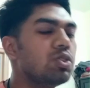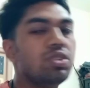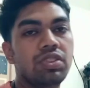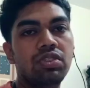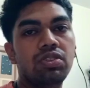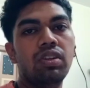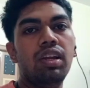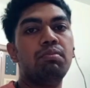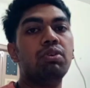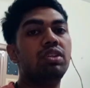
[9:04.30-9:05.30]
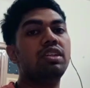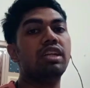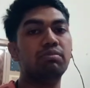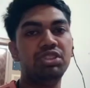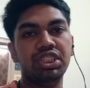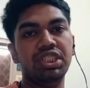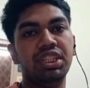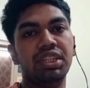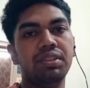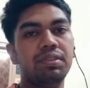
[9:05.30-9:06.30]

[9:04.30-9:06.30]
So this is all about the gram staining.